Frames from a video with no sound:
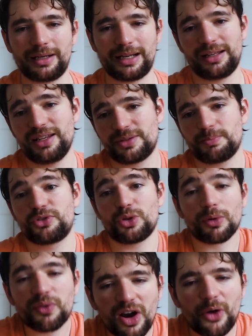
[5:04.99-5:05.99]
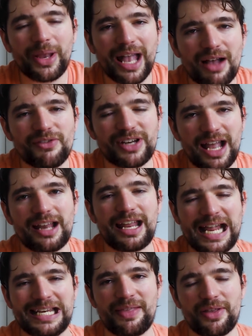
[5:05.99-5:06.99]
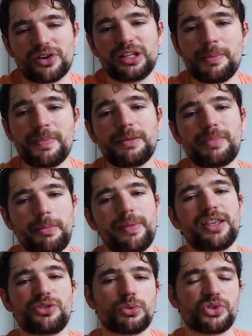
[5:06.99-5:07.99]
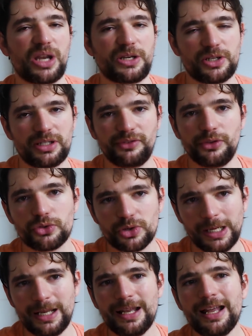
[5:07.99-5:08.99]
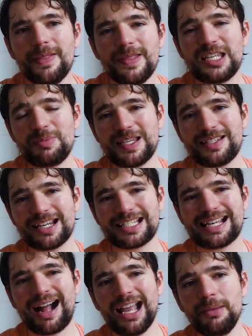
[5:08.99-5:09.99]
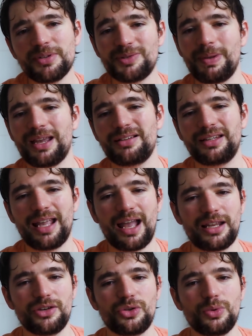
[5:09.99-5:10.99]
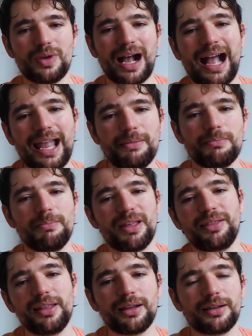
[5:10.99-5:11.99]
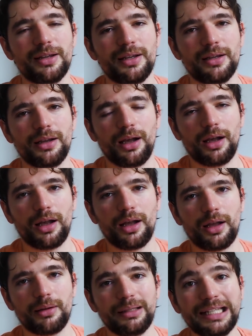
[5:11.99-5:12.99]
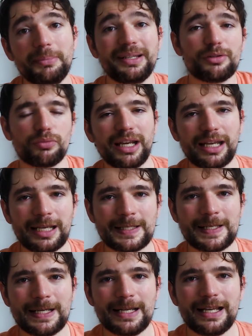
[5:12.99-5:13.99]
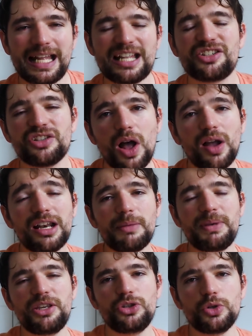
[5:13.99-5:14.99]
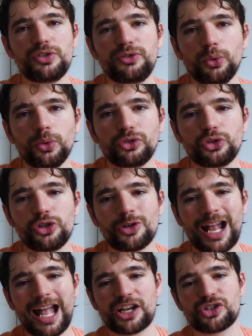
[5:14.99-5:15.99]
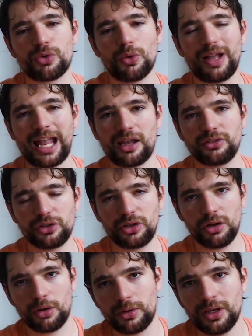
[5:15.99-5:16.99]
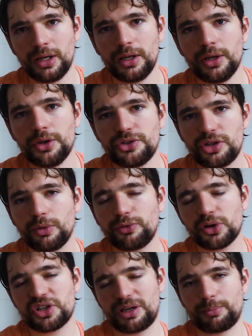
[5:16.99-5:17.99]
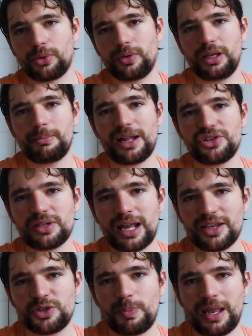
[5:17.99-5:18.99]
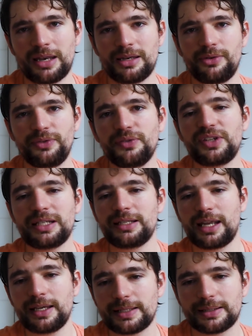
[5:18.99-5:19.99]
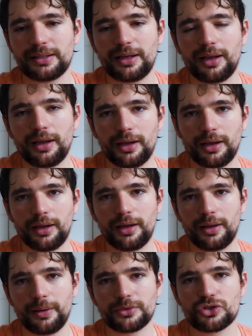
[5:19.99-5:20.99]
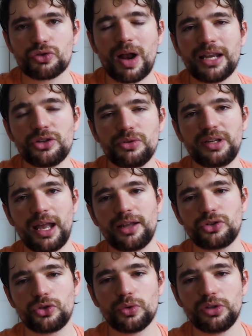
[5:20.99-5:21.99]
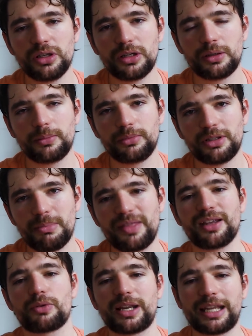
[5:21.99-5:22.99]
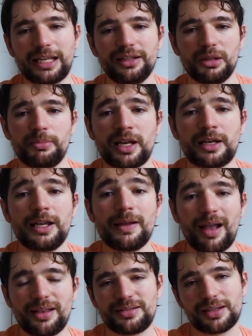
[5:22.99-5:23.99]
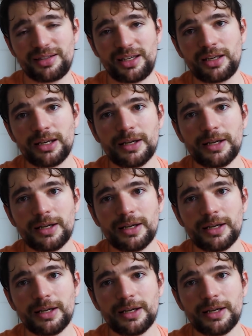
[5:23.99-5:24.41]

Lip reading: At least so far, we haven't had any that are limited. Maybe this will change in the future. This means that time spent getting to high mythic limited rankings is not going to be useful to your actual end goal. So for example, imagine I spend 15 days trying to get to the mythic ranking in limited. I succeed.